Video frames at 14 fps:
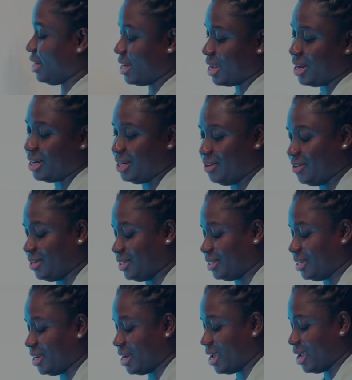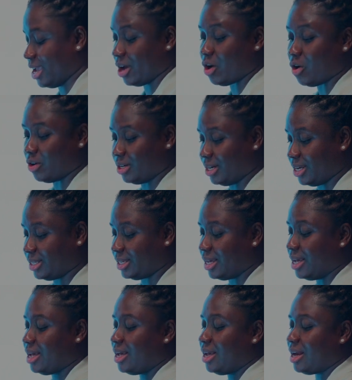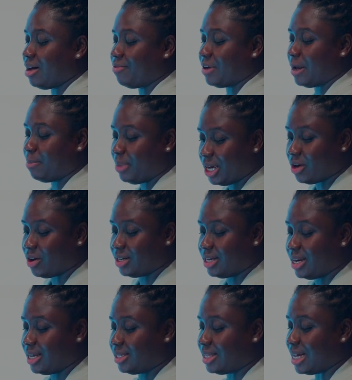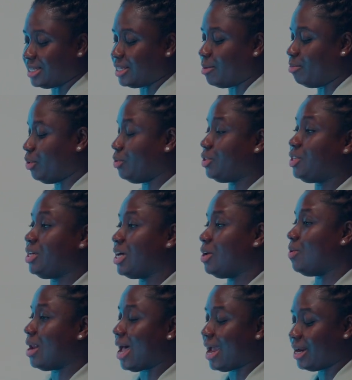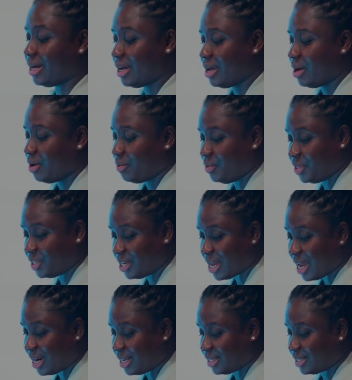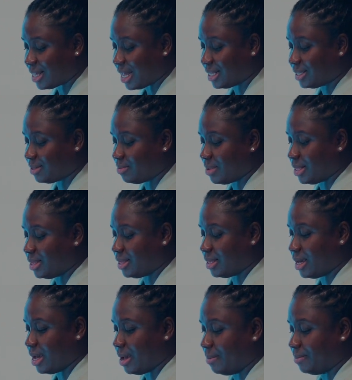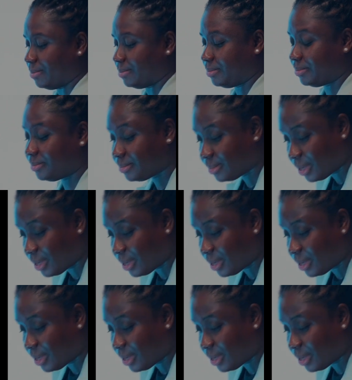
and then a decrease in the A coordinates. Now for the B coordinates, that's the blue to yellow line. You see that it starts with around